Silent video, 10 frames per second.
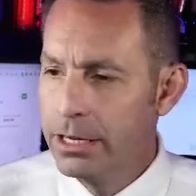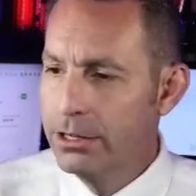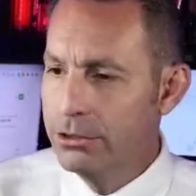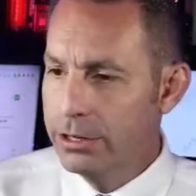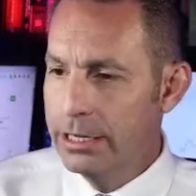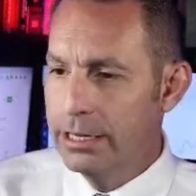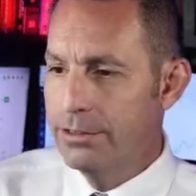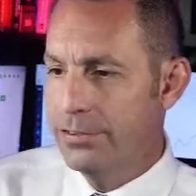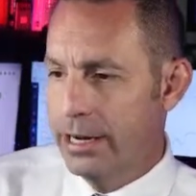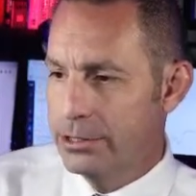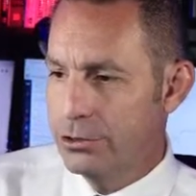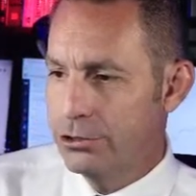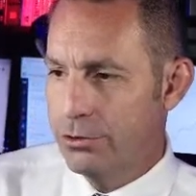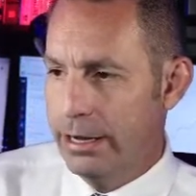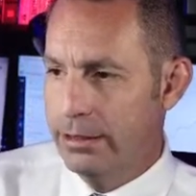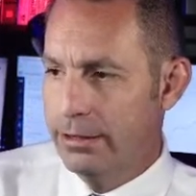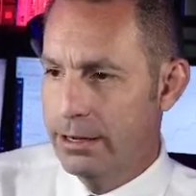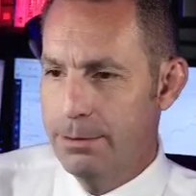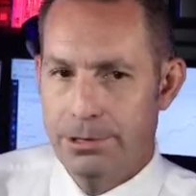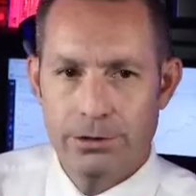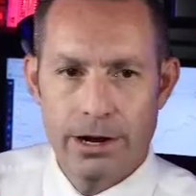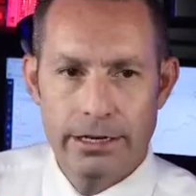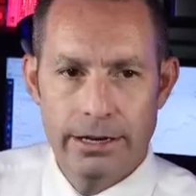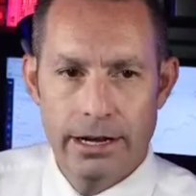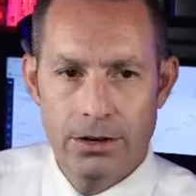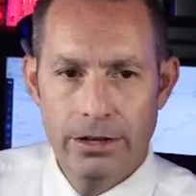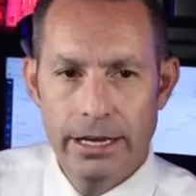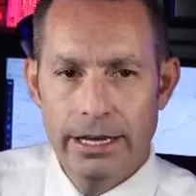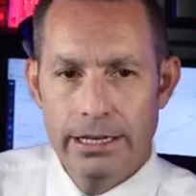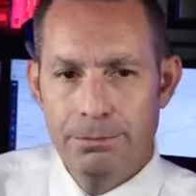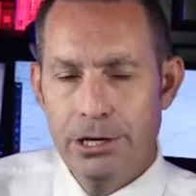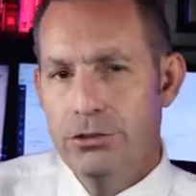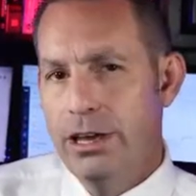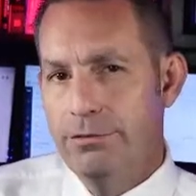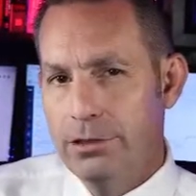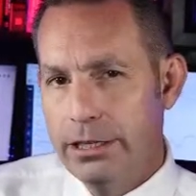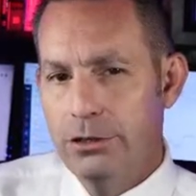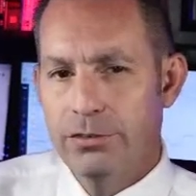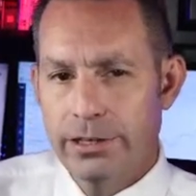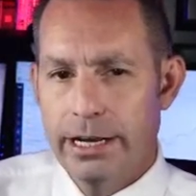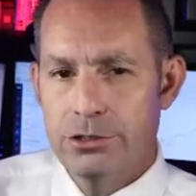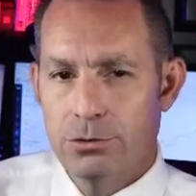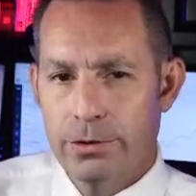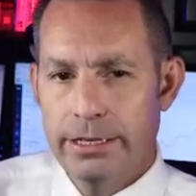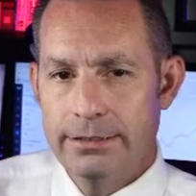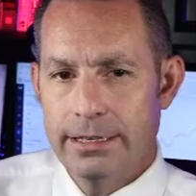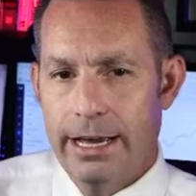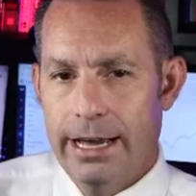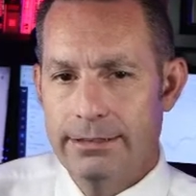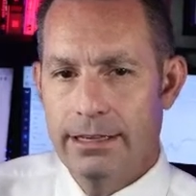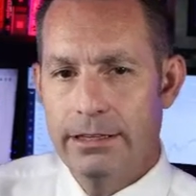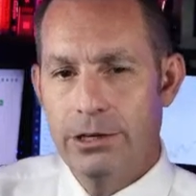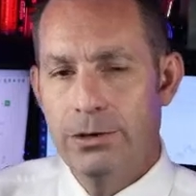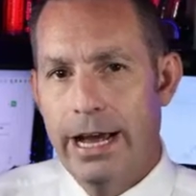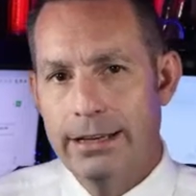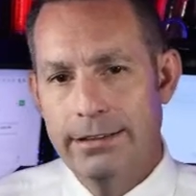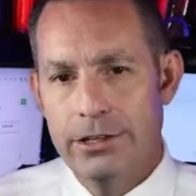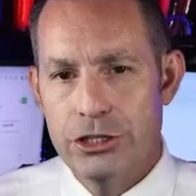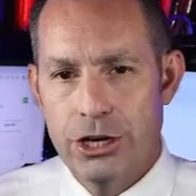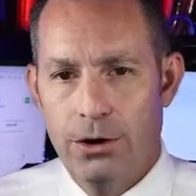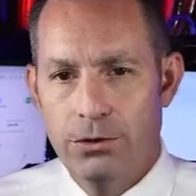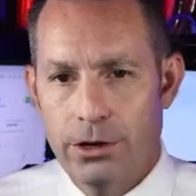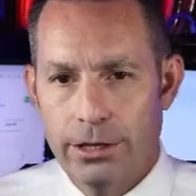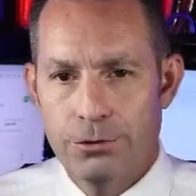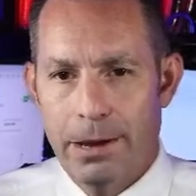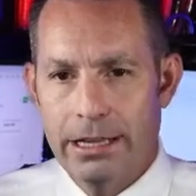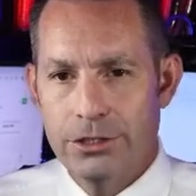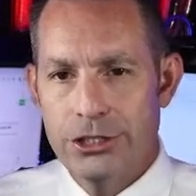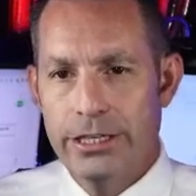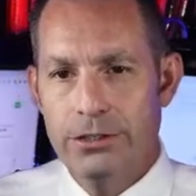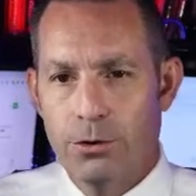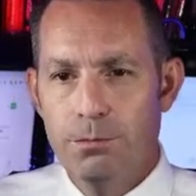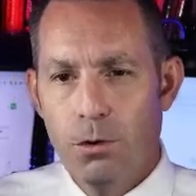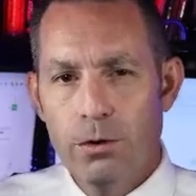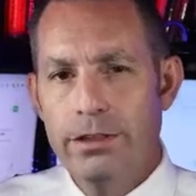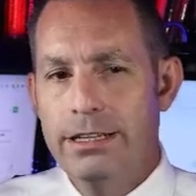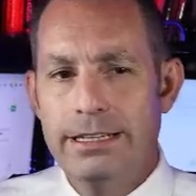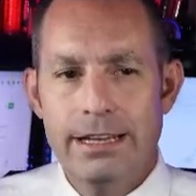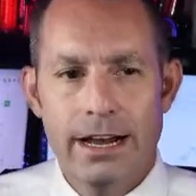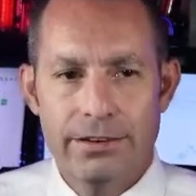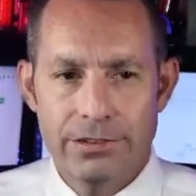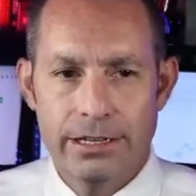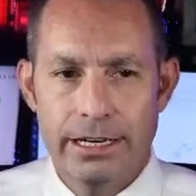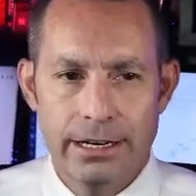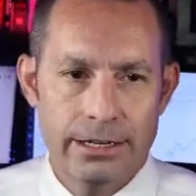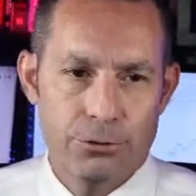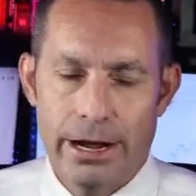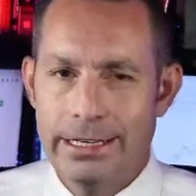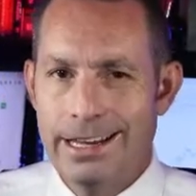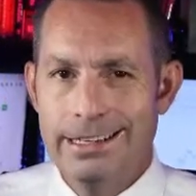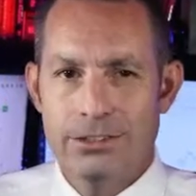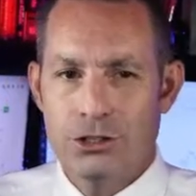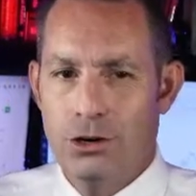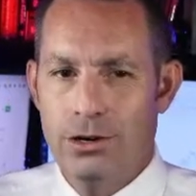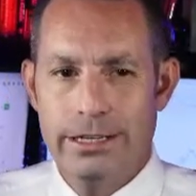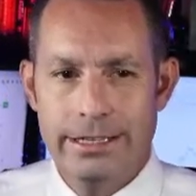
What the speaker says: Looking at the financial strength of the company right now, it appears to have little financial risk, as the liquid assets shown on its balance sheet are more than enough to eradicate its current